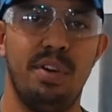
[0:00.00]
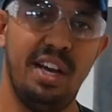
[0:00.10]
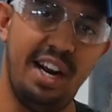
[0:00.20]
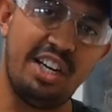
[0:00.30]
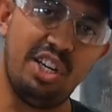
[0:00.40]

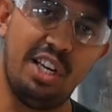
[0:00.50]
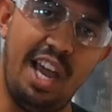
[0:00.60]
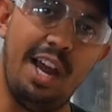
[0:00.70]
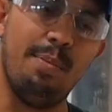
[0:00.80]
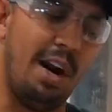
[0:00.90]
It actually
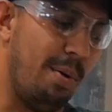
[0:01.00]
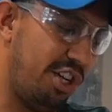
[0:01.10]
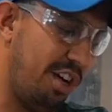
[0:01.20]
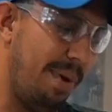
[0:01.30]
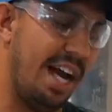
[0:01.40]
can, but I want
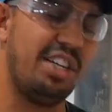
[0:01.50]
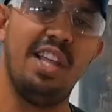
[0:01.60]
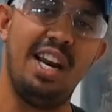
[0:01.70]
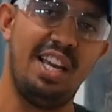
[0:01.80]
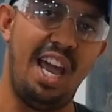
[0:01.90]
you to imagine
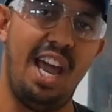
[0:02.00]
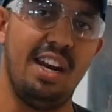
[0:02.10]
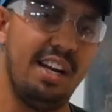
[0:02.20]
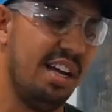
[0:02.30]
that it can't.